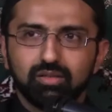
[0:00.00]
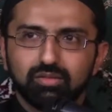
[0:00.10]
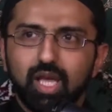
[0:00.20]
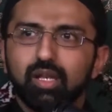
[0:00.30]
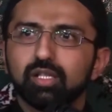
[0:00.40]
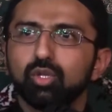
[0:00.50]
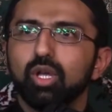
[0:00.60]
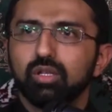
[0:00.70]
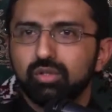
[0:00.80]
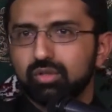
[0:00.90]
That is
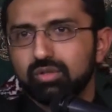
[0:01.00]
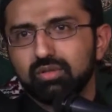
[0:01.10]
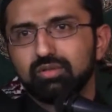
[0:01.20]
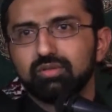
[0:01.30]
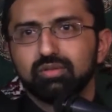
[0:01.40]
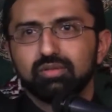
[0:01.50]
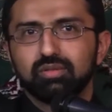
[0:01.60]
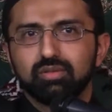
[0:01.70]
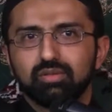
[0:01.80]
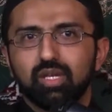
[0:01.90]
knowledge.
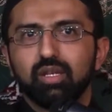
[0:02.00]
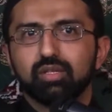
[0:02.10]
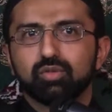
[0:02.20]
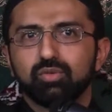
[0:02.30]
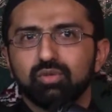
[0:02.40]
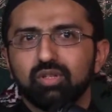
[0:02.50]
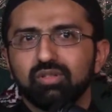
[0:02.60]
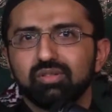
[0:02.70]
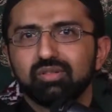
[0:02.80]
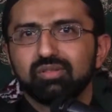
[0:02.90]
That is true
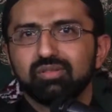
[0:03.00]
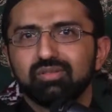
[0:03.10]
knowledge.